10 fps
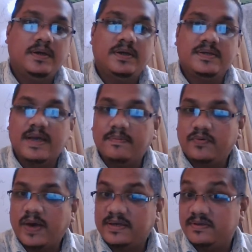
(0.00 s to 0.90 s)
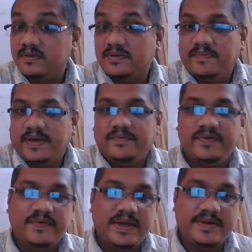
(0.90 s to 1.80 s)
Some questions may be
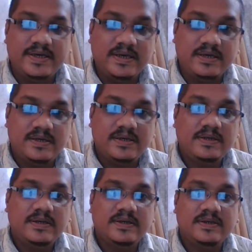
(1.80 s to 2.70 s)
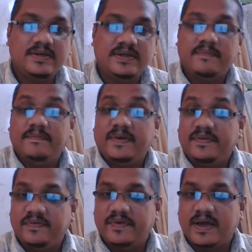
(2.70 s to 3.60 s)
very easy, some may
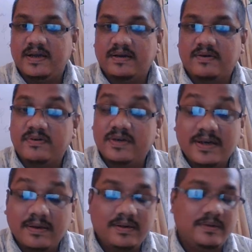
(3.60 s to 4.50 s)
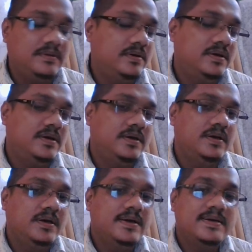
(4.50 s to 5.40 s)
be very critical,
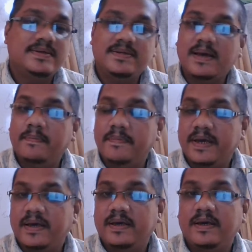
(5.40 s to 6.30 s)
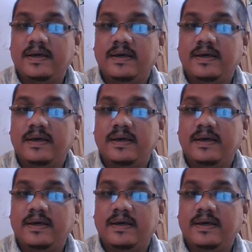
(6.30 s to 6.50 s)
some may